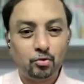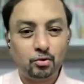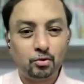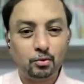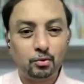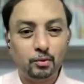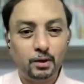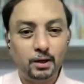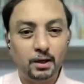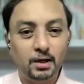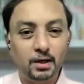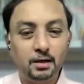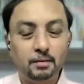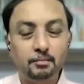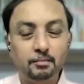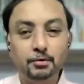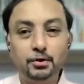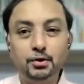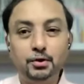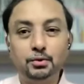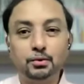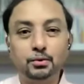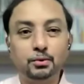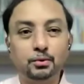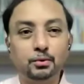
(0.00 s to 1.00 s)
So,
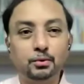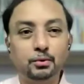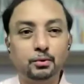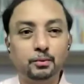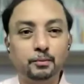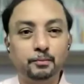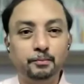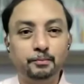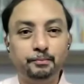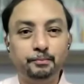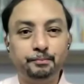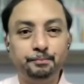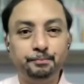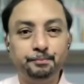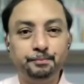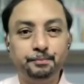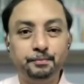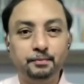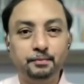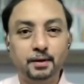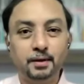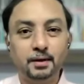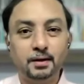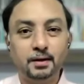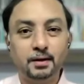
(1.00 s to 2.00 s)
welcome to
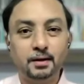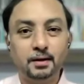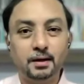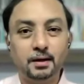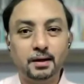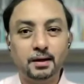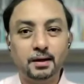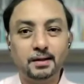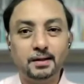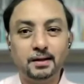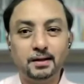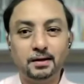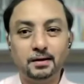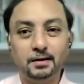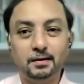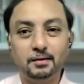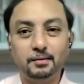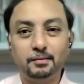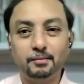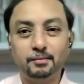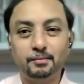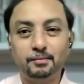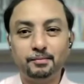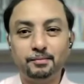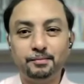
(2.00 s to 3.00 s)

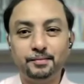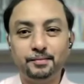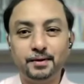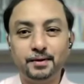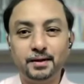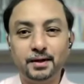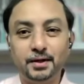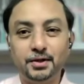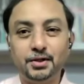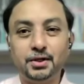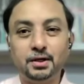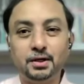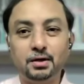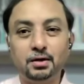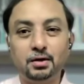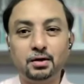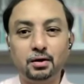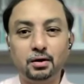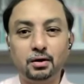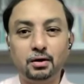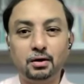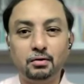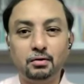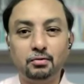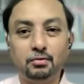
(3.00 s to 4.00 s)
another
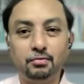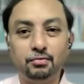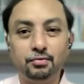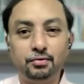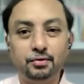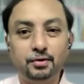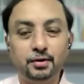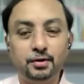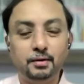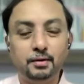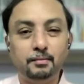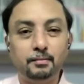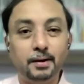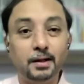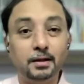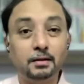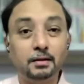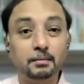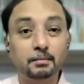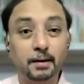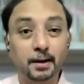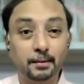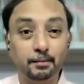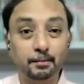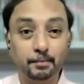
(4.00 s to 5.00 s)
session of
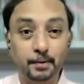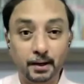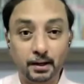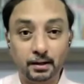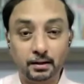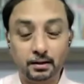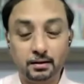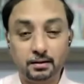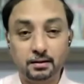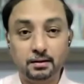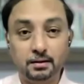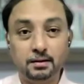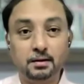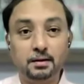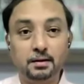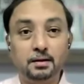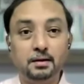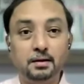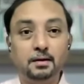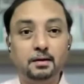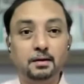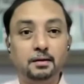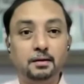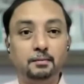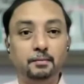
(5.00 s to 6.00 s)
Breath by Breath
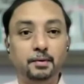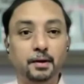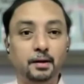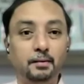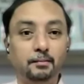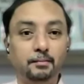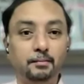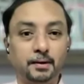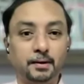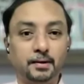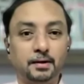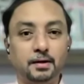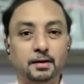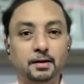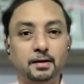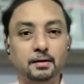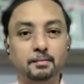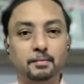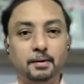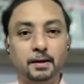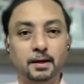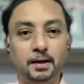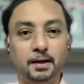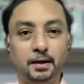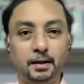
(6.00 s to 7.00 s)
being
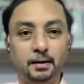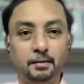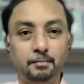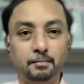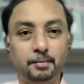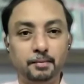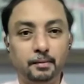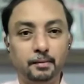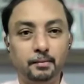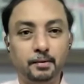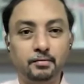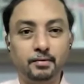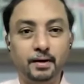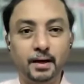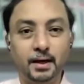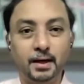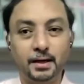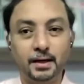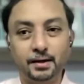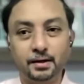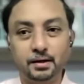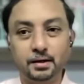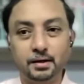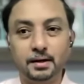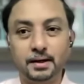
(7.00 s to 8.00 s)
presented by Pyramid
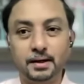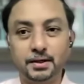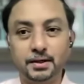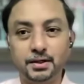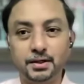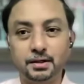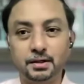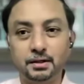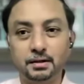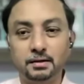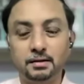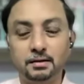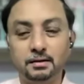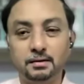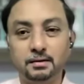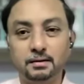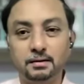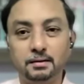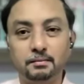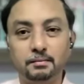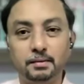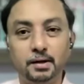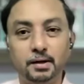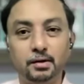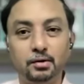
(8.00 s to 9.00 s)
Valley International,
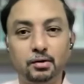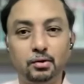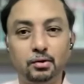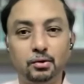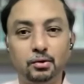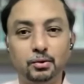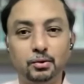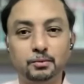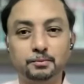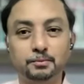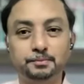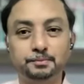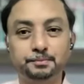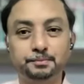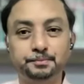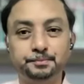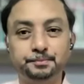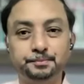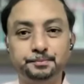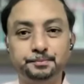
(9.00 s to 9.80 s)
Bengaluru.